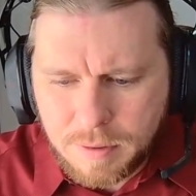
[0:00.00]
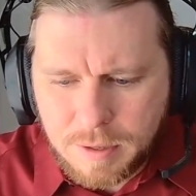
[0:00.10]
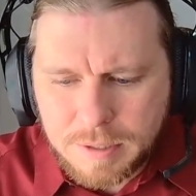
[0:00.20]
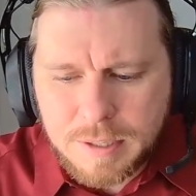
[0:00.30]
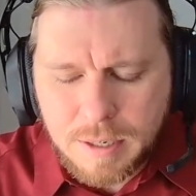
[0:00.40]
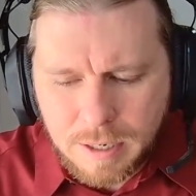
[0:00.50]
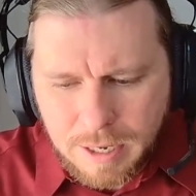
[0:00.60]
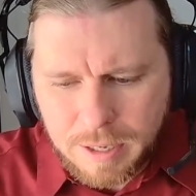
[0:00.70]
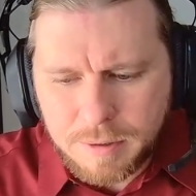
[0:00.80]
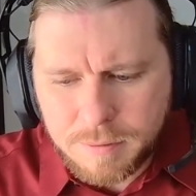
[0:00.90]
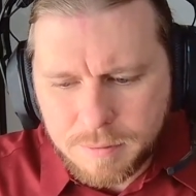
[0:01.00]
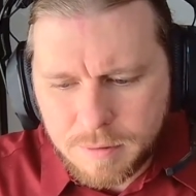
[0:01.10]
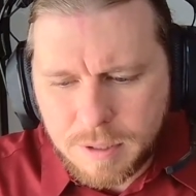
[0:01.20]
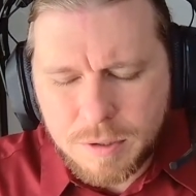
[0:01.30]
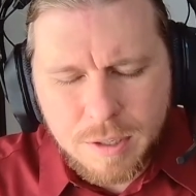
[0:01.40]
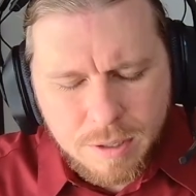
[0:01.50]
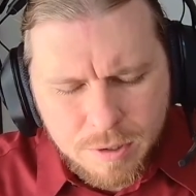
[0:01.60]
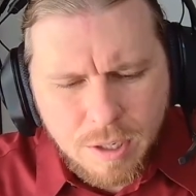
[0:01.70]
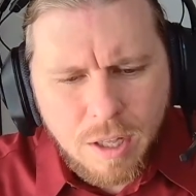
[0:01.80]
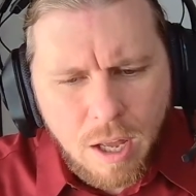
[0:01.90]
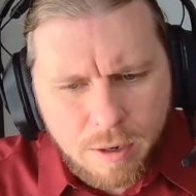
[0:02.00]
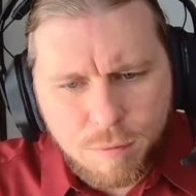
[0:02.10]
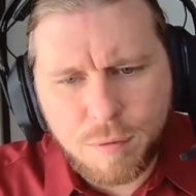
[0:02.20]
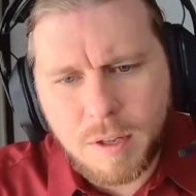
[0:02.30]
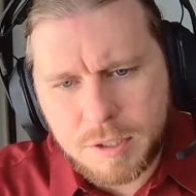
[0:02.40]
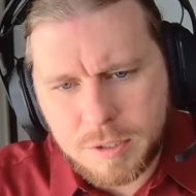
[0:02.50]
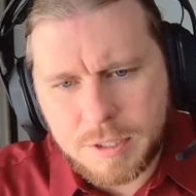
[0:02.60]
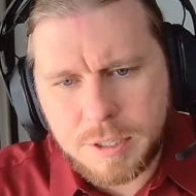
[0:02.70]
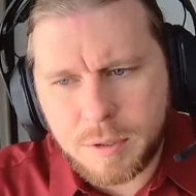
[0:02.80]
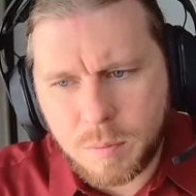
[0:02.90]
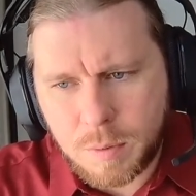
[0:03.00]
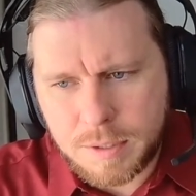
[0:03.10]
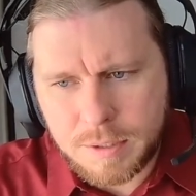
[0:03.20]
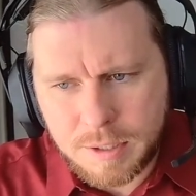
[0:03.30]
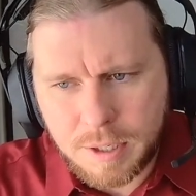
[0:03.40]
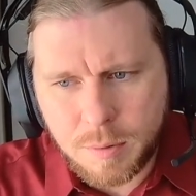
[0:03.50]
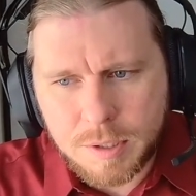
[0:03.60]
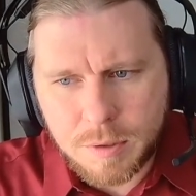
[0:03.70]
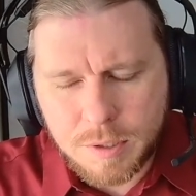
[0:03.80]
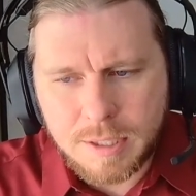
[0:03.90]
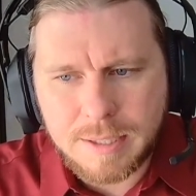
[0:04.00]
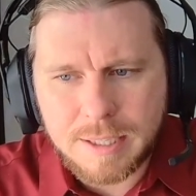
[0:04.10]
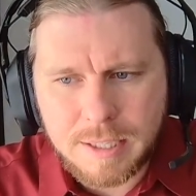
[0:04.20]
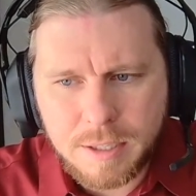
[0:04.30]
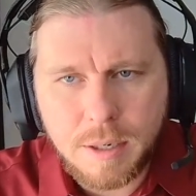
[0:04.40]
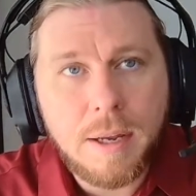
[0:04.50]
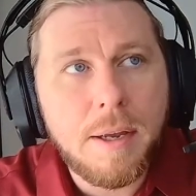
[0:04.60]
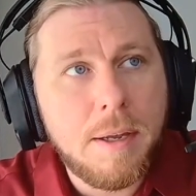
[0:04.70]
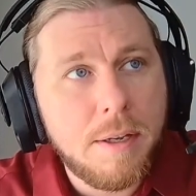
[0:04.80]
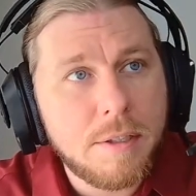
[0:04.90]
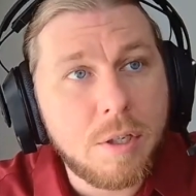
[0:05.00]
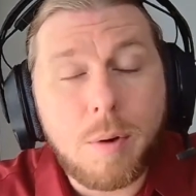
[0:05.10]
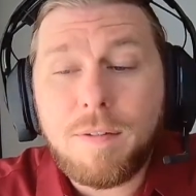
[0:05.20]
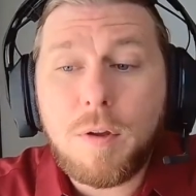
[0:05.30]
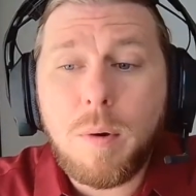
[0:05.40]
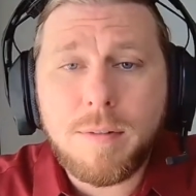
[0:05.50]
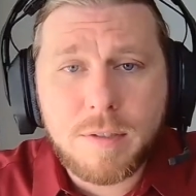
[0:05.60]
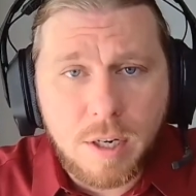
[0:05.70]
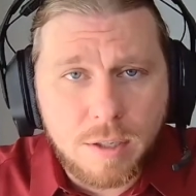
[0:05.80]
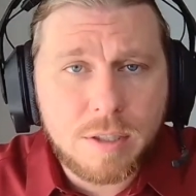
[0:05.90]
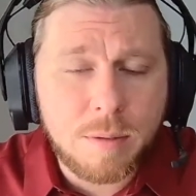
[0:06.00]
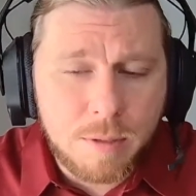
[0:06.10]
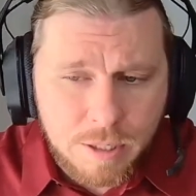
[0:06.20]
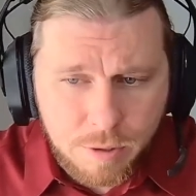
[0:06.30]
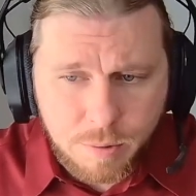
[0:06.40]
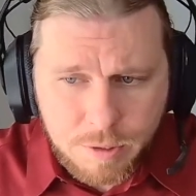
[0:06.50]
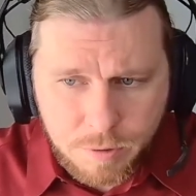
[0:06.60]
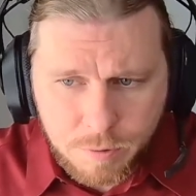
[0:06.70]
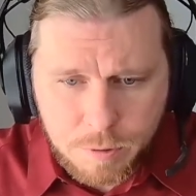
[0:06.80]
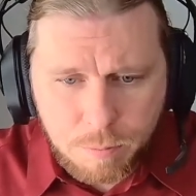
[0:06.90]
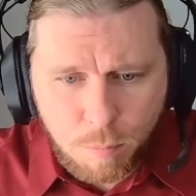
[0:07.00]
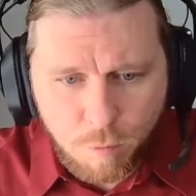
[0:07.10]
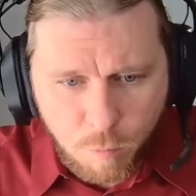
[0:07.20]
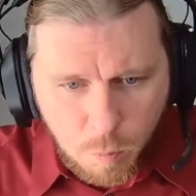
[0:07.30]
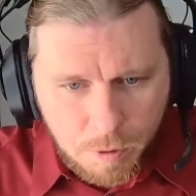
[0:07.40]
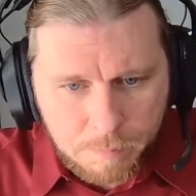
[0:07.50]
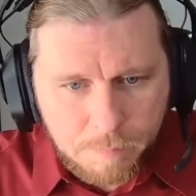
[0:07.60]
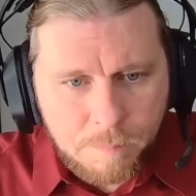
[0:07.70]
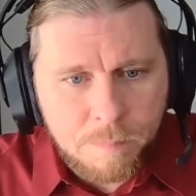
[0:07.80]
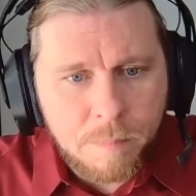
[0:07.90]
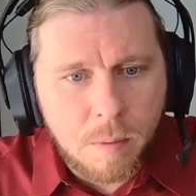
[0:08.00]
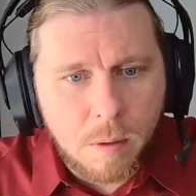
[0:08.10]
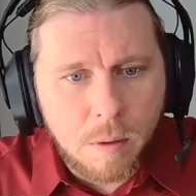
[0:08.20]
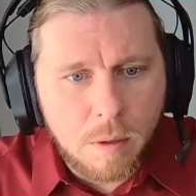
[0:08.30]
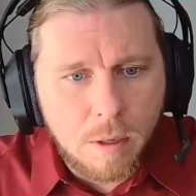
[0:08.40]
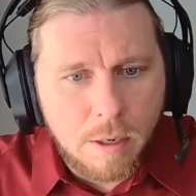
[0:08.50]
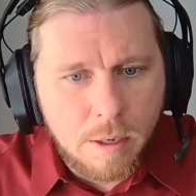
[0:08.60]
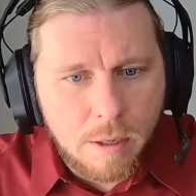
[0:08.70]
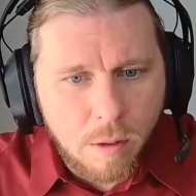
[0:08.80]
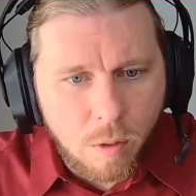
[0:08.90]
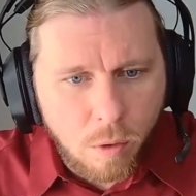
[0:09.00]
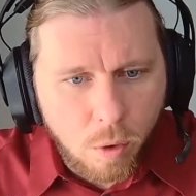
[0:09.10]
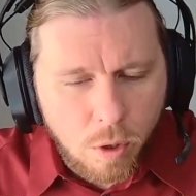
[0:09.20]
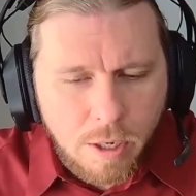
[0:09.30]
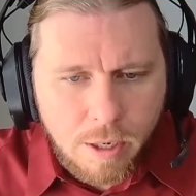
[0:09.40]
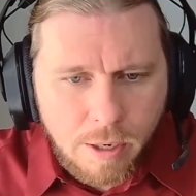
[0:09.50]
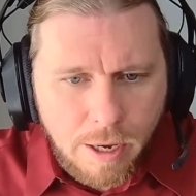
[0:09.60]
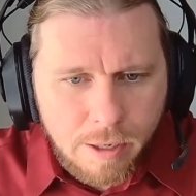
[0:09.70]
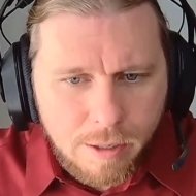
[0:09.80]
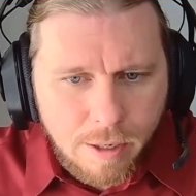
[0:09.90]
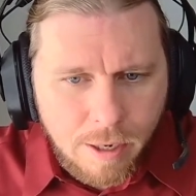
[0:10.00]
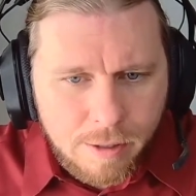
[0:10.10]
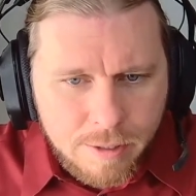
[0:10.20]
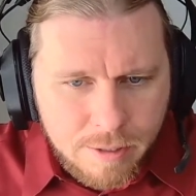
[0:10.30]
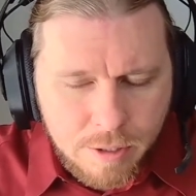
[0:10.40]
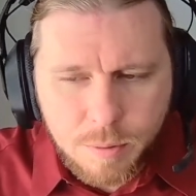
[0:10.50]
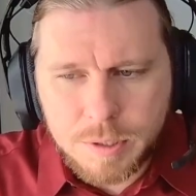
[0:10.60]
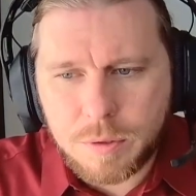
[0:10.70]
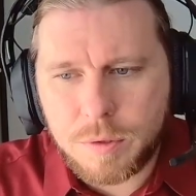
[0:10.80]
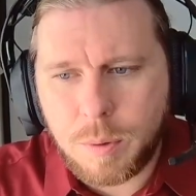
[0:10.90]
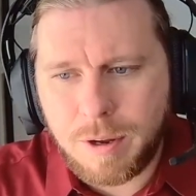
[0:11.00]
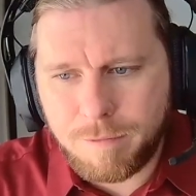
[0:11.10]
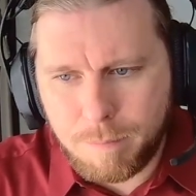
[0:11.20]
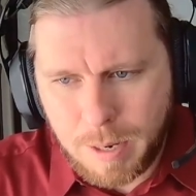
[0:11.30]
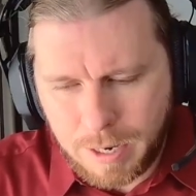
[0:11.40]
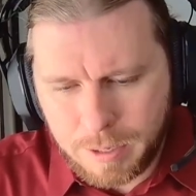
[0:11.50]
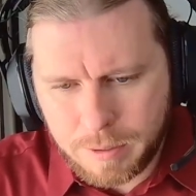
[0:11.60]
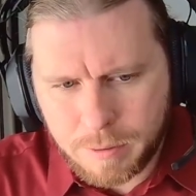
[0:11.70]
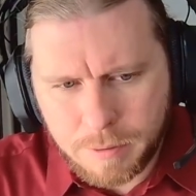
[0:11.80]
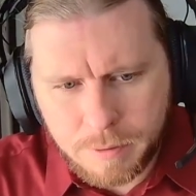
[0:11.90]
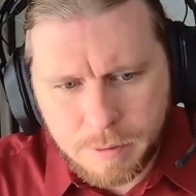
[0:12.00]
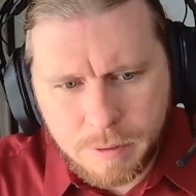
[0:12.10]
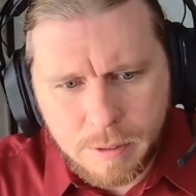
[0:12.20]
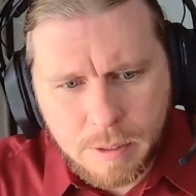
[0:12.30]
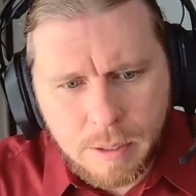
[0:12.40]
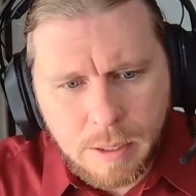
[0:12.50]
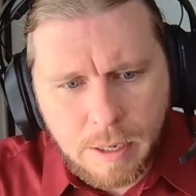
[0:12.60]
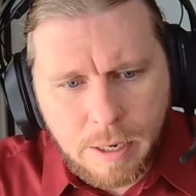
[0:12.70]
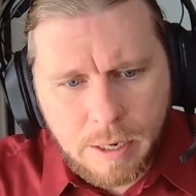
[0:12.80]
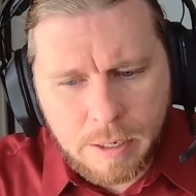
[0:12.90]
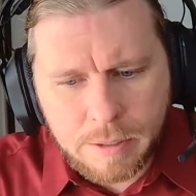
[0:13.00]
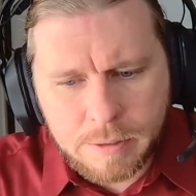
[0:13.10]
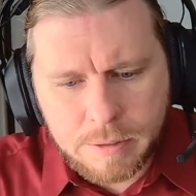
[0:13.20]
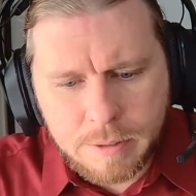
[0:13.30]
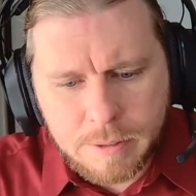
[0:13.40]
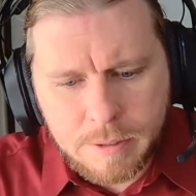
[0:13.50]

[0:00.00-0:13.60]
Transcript: this, again, there's a lot of reflections here with seed crystals, because so if you have done some seed crystals before, look at the seed crystals you have made, and